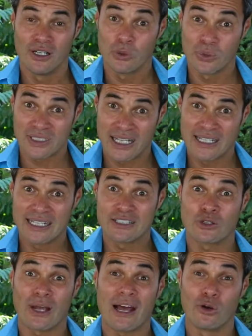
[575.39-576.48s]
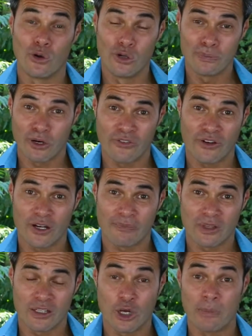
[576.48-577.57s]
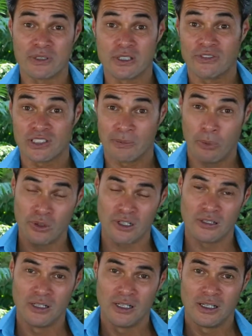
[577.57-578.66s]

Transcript: which then leads to our Lord profile, the opposite of a supporter.